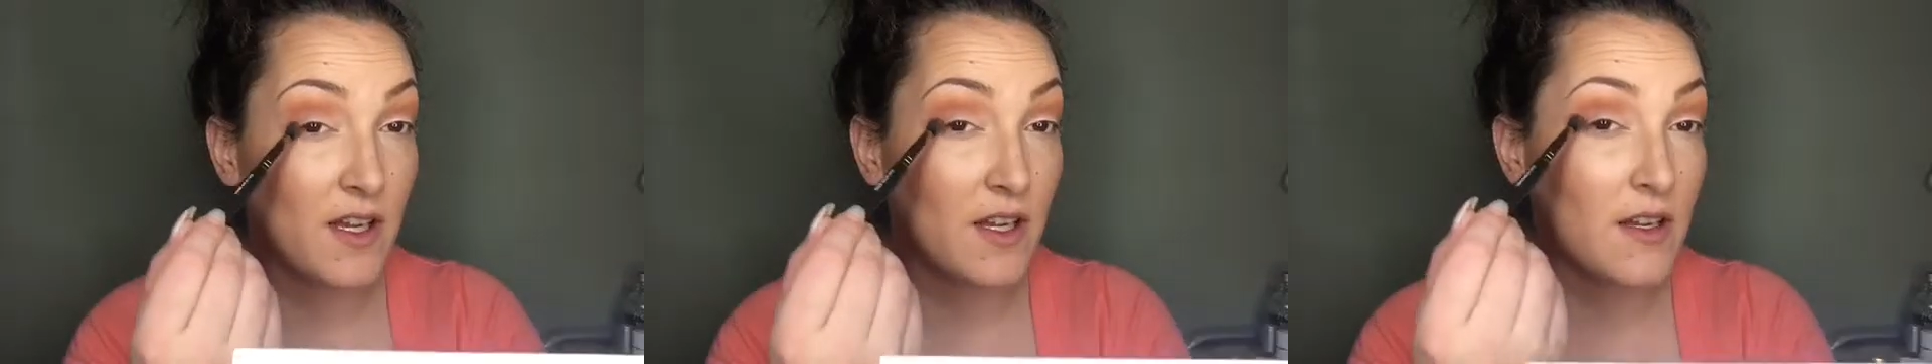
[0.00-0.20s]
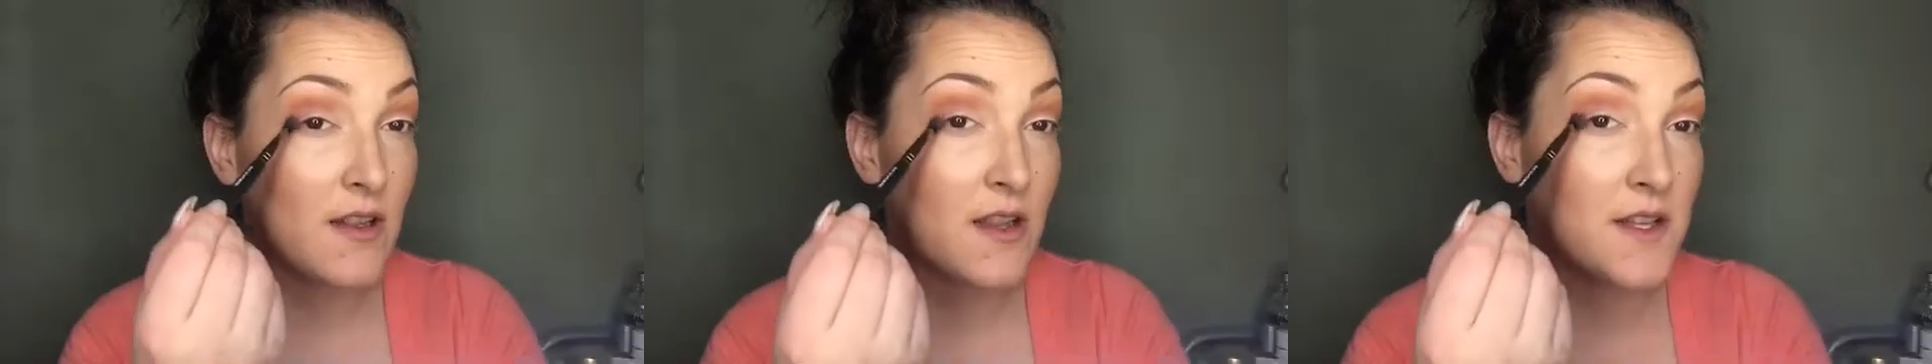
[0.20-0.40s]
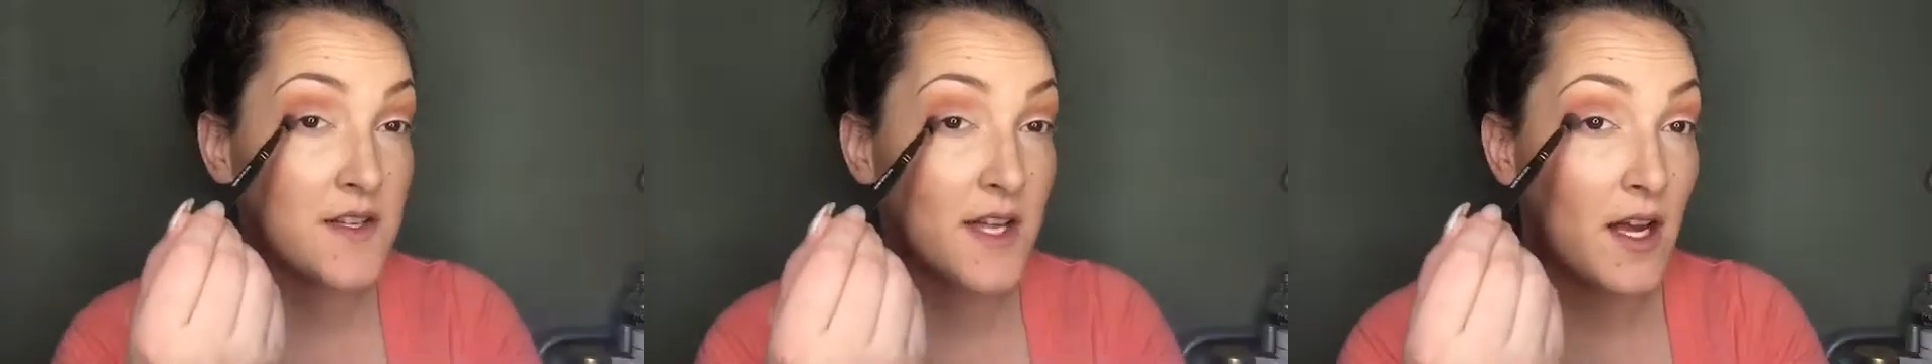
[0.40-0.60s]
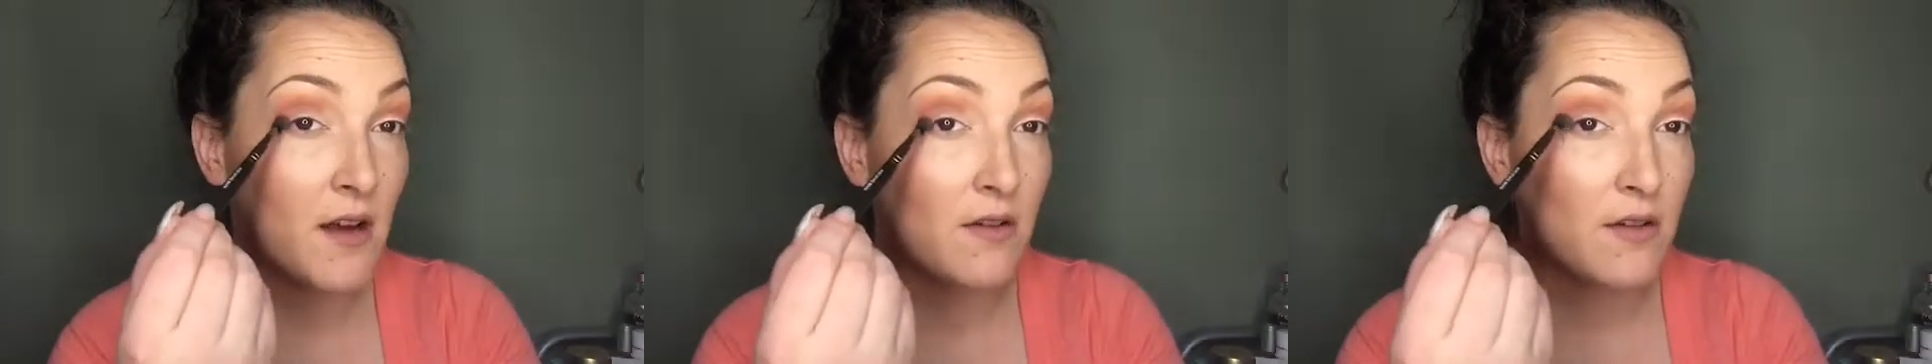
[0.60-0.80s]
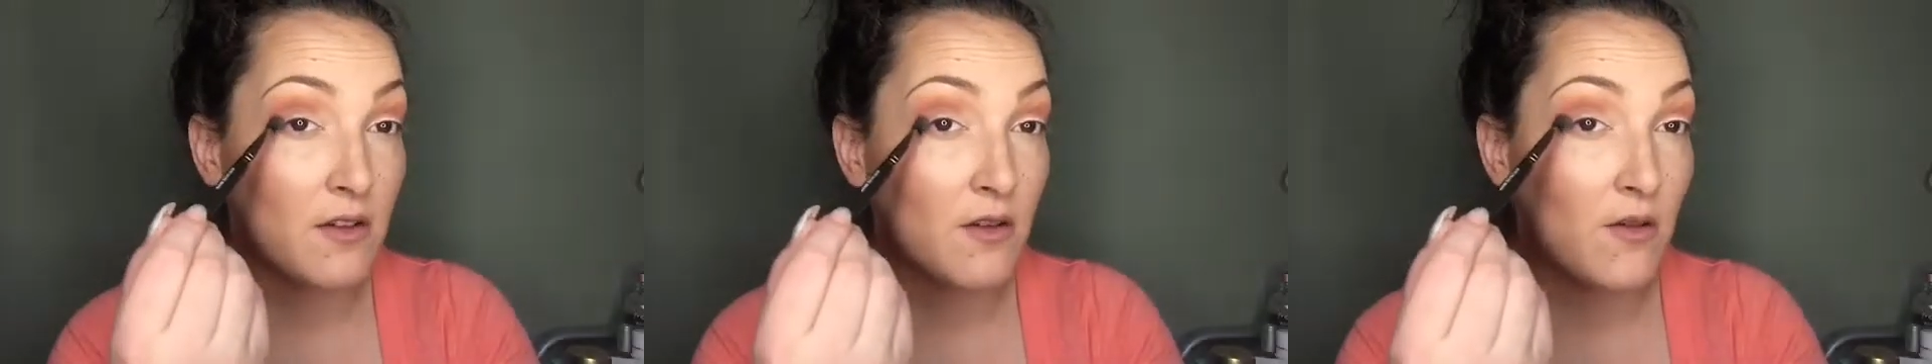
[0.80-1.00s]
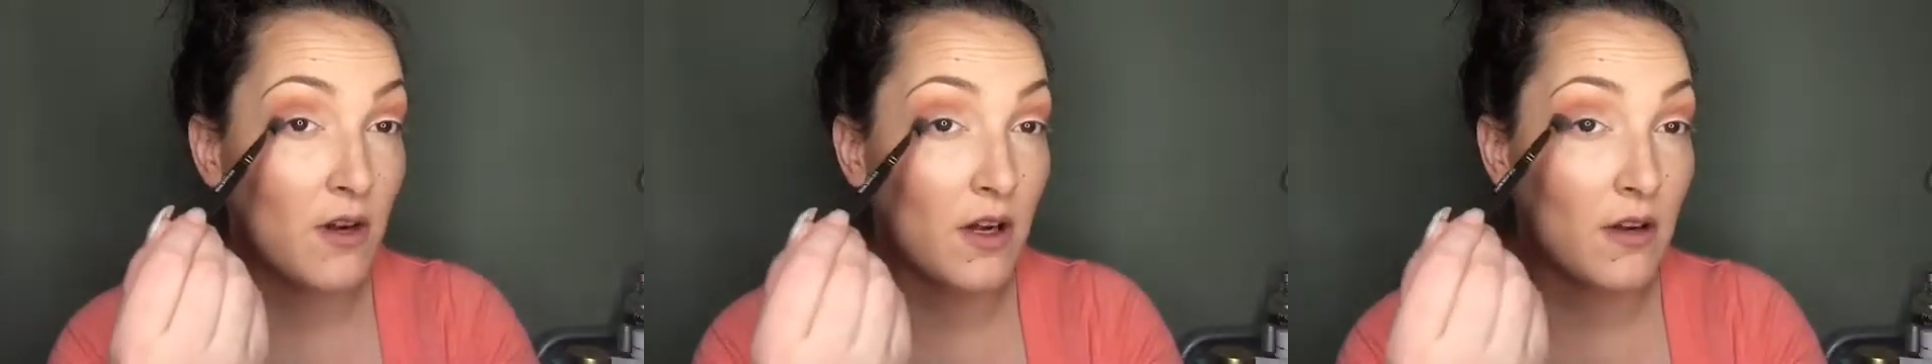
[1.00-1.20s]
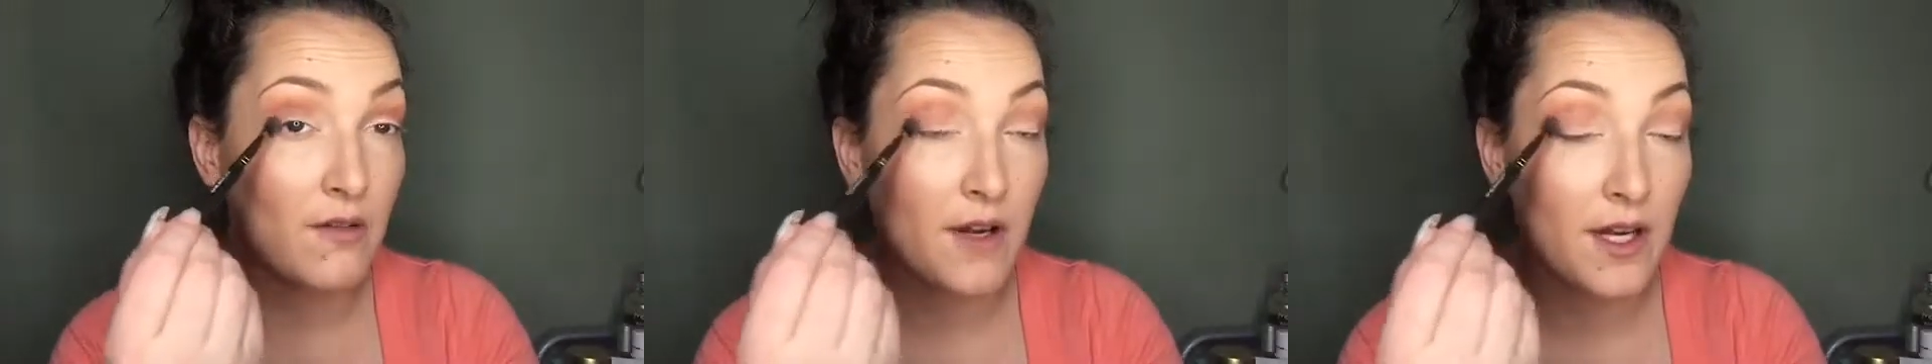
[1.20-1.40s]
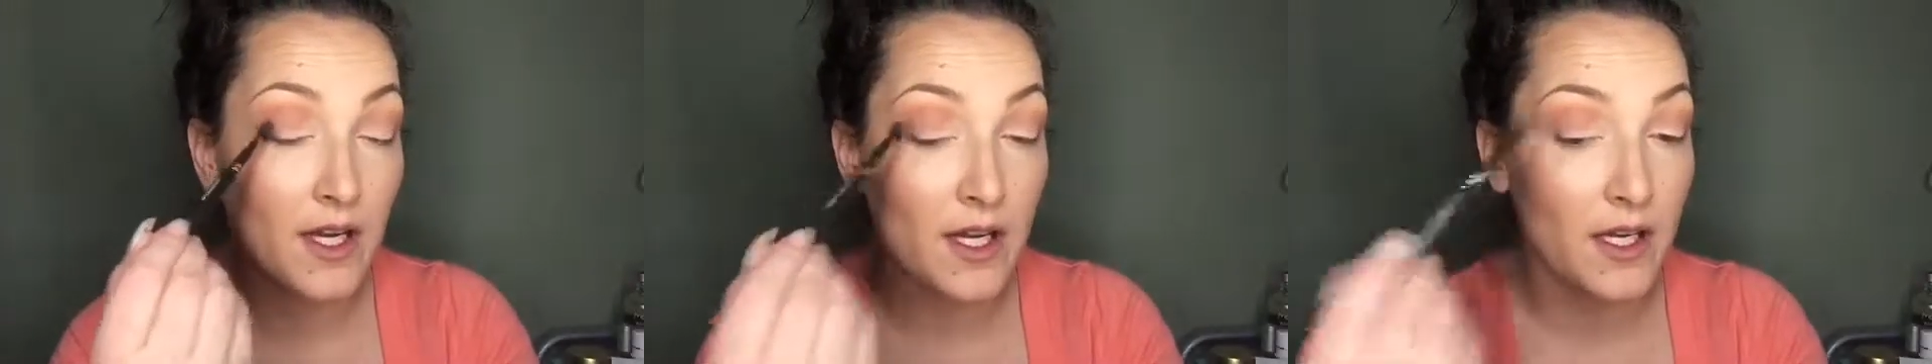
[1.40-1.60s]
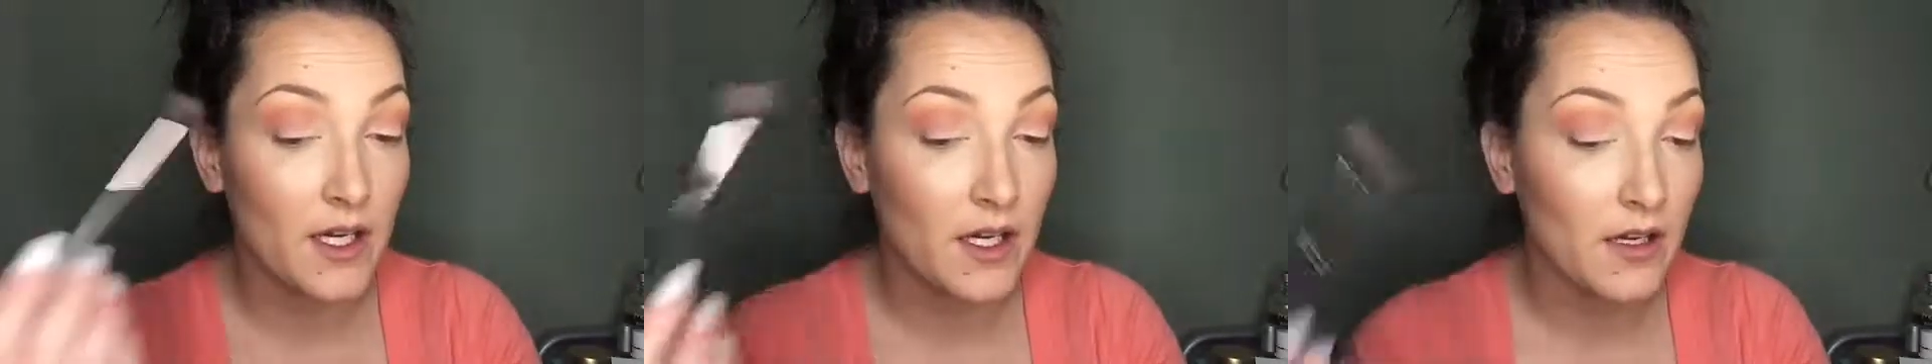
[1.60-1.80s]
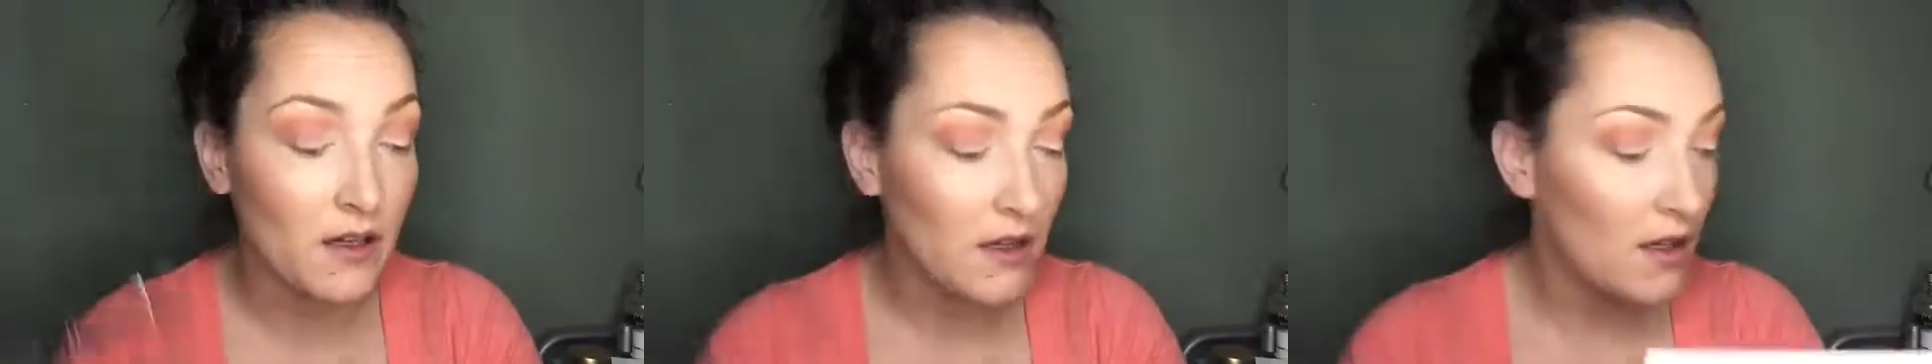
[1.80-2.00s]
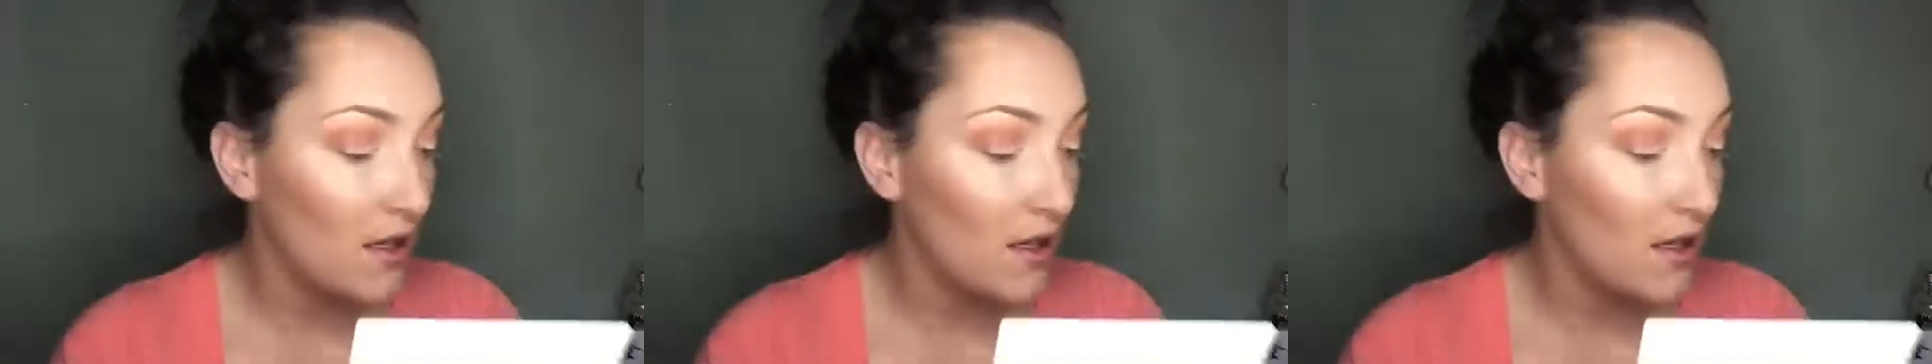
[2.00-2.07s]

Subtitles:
in this outer corner right here.